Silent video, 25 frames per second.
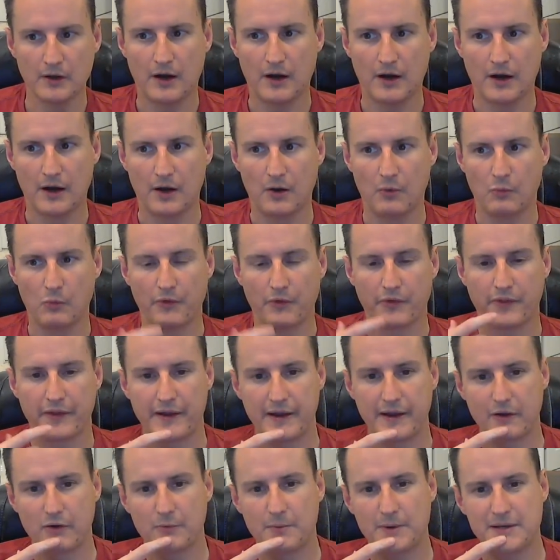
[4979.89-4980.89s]
Well,
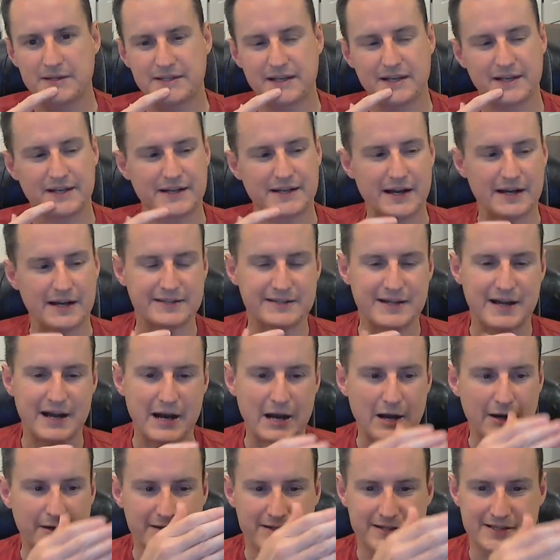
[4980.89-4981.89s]
then everybody's getting of
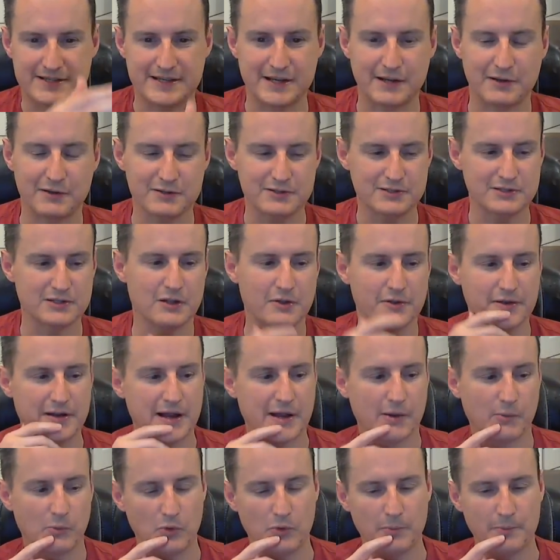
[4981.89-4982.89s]
tired. Sales slow
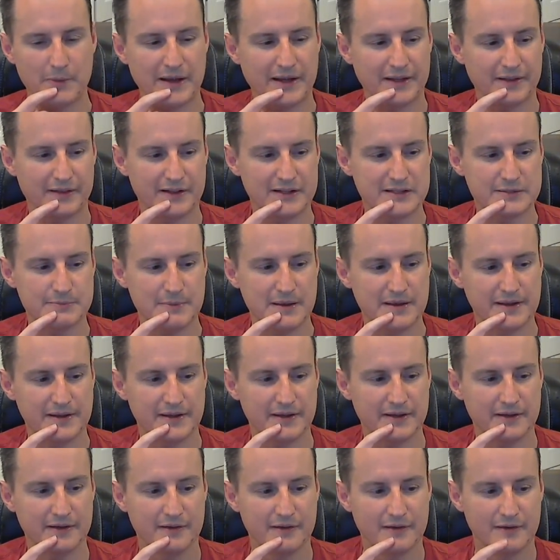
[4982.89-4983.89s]
down. Let's make
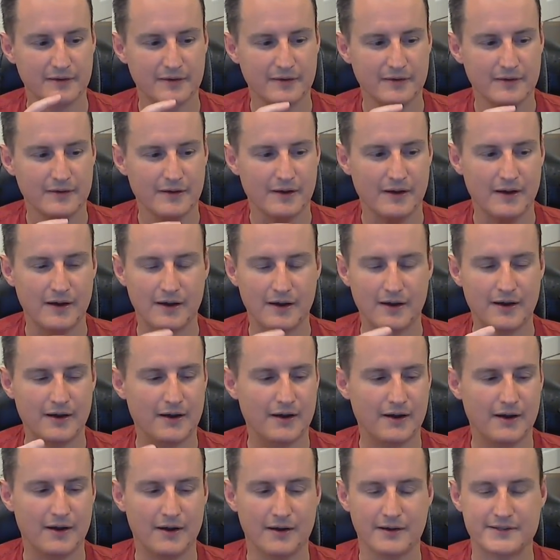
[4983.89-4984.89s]
it
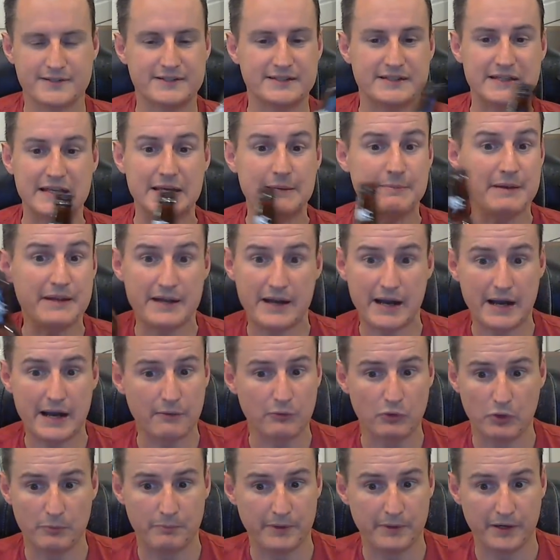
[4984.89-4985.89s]

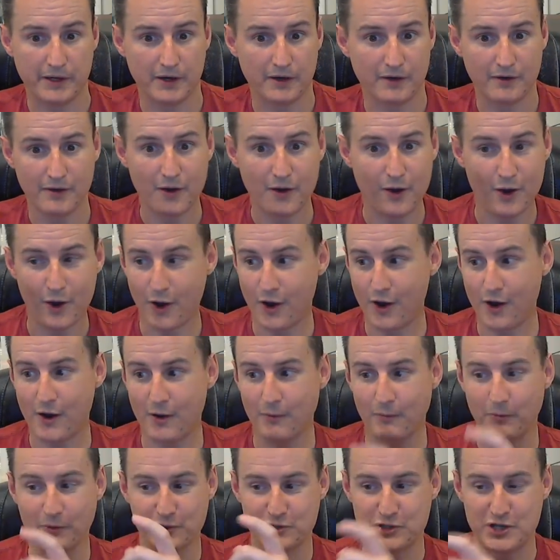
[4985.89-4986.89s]
CBI root beer.
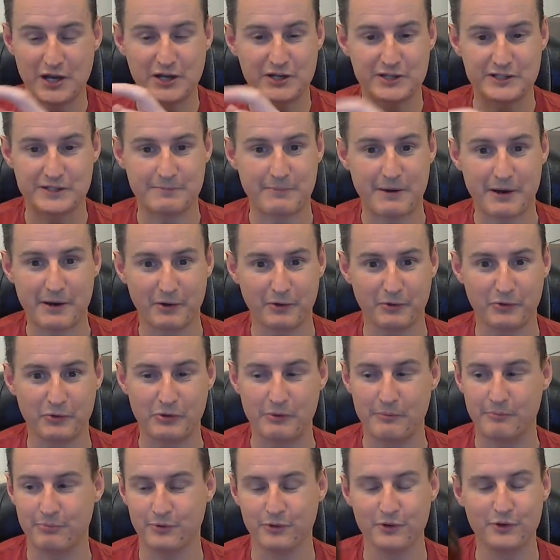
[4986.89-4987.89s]
We'll change the bottle to
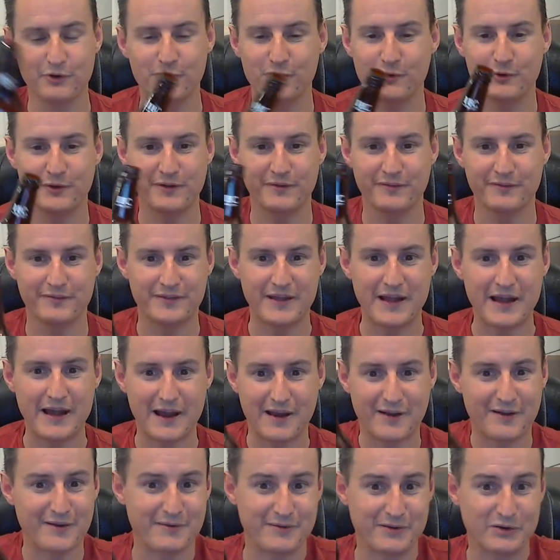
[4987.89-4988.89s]
a blue
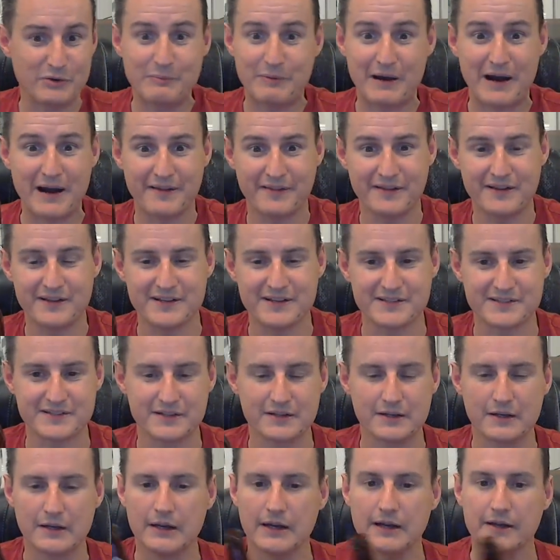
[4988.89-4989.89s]
and you'll buy
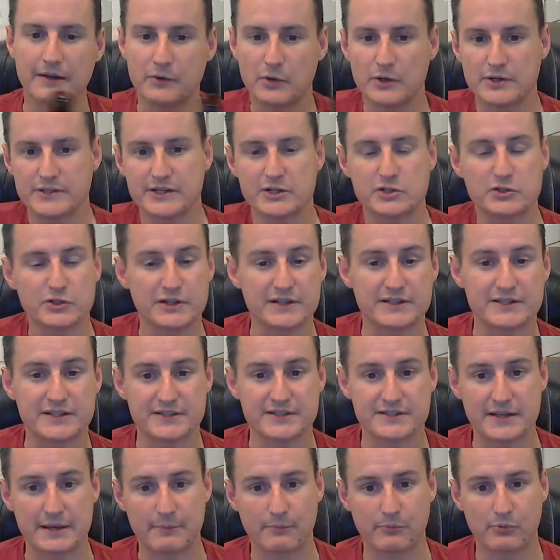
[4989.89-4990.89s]
this. Essentially, it's the
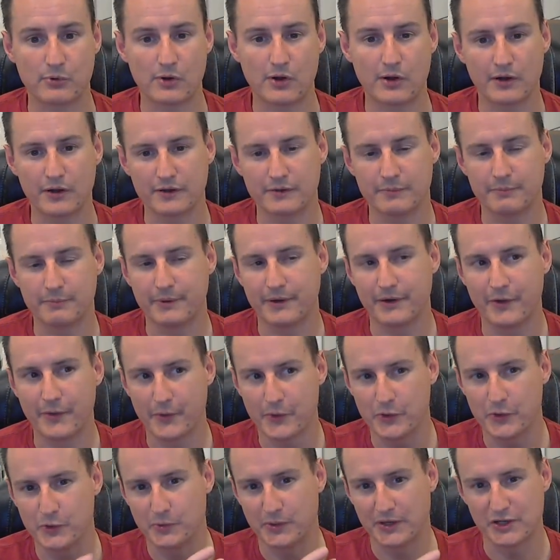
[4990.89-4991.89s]
same product, but all
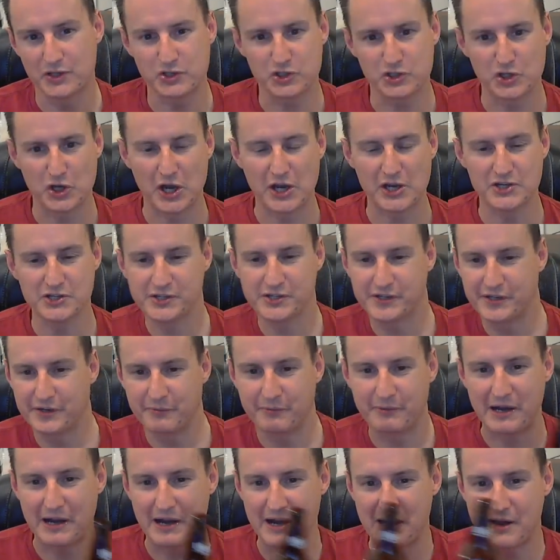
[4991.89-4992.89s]
they're doing is changing it
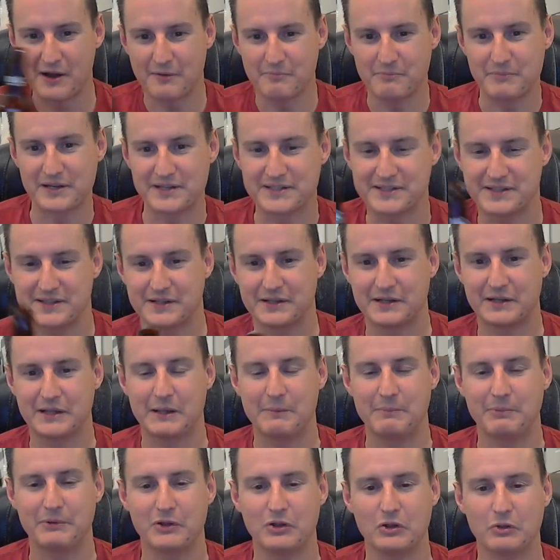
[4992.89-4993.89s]
around, mixing it
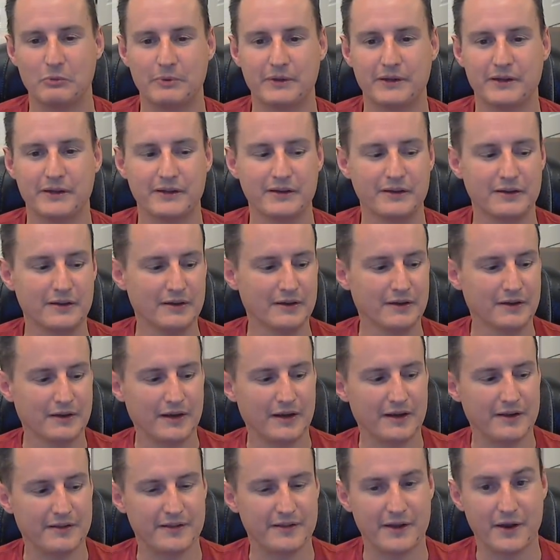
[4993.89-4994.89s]
up a little bit,
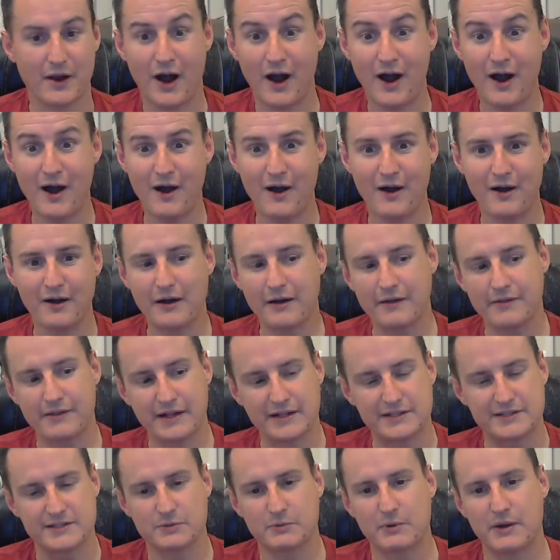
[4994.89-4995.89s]
and then and
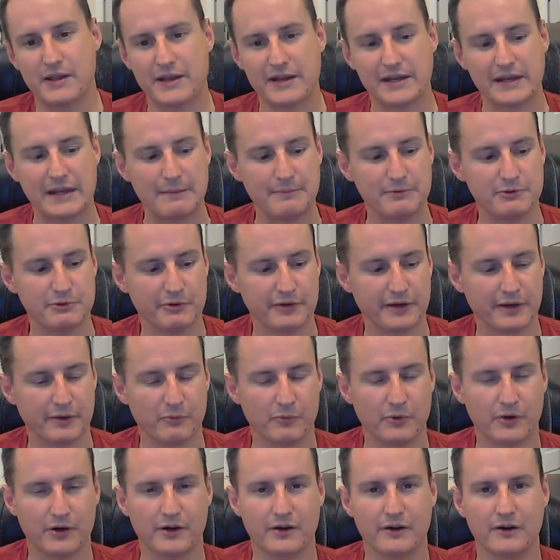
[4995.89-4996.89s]
that's the way they keep doing it.
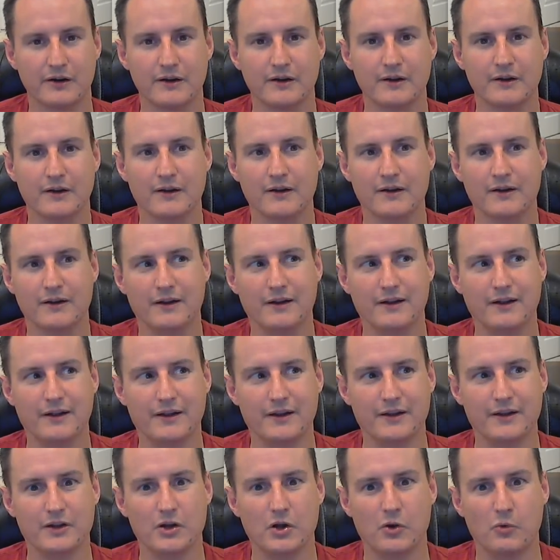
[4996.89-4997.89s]
Where
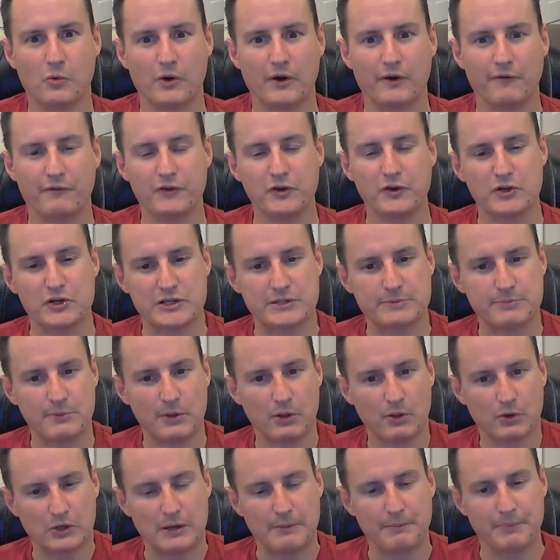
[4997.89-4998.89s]
if you're a
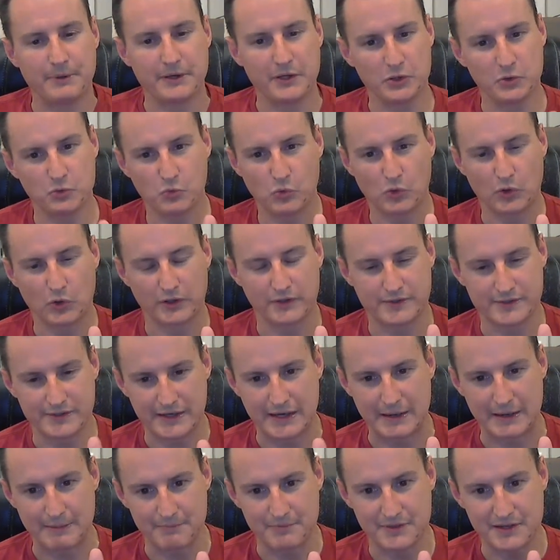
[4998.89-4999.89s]
smaller company, you work to
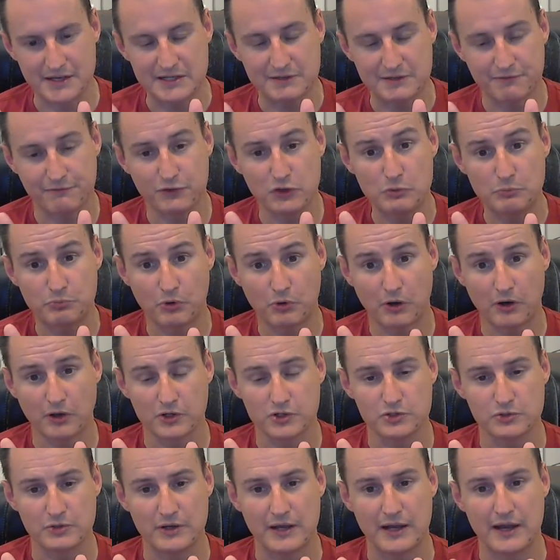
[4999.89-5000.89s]
keep these few
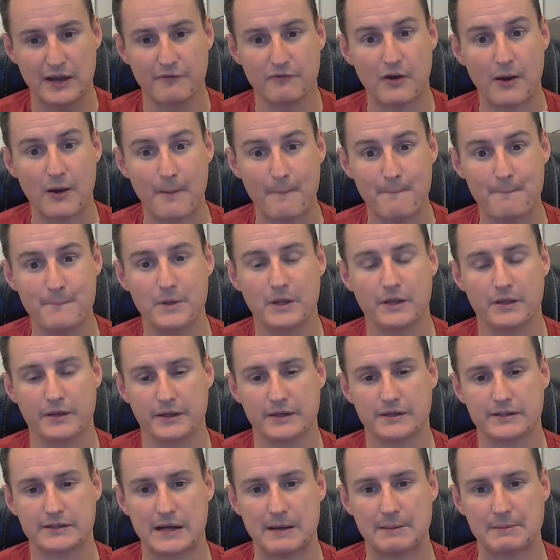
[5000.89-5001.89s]
products you have a
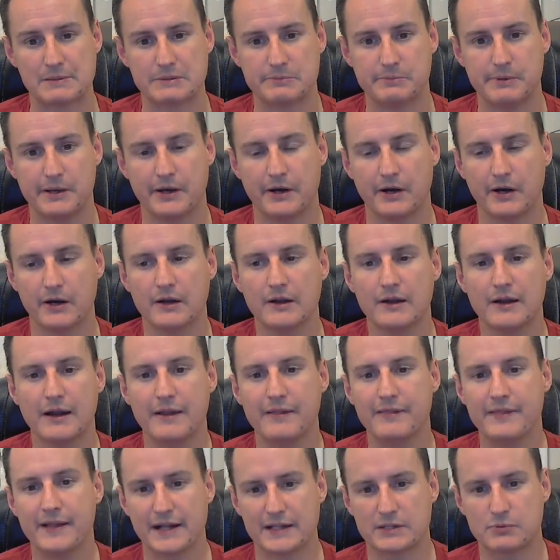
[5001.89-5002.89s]
million times better,
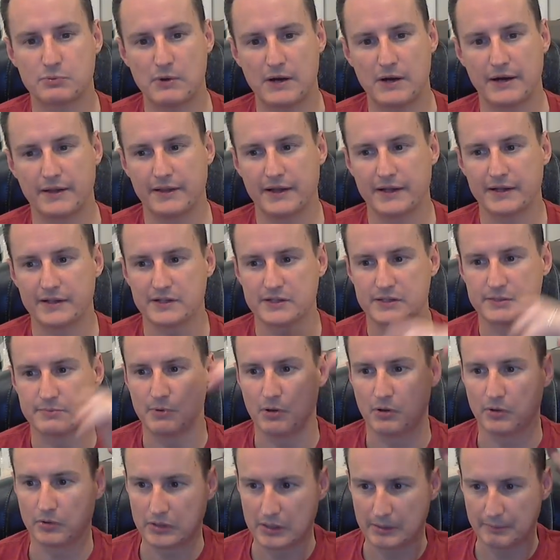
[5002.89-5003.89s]
and that's why I like the
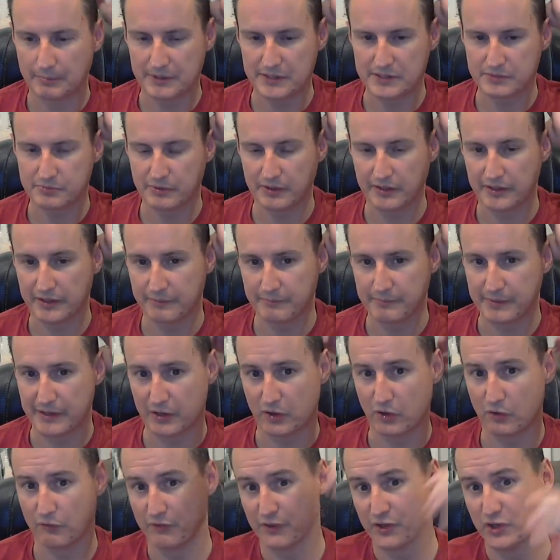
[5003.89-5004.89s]
smaller companies really
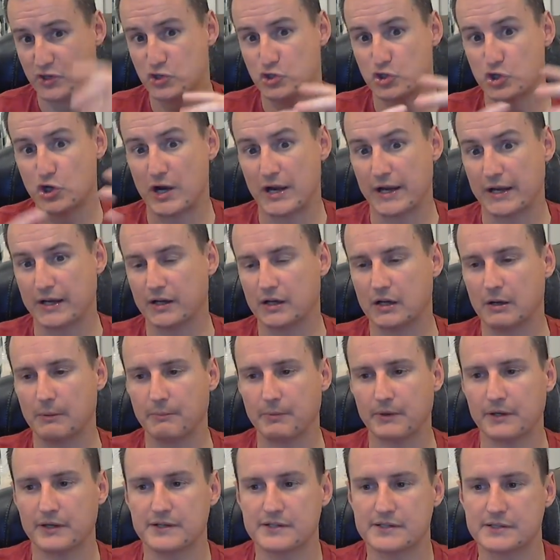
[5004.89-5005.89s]
better over the giant
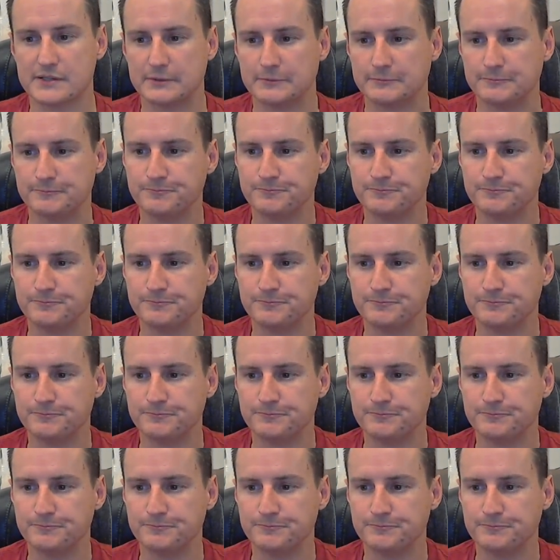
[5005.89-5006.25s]
companies.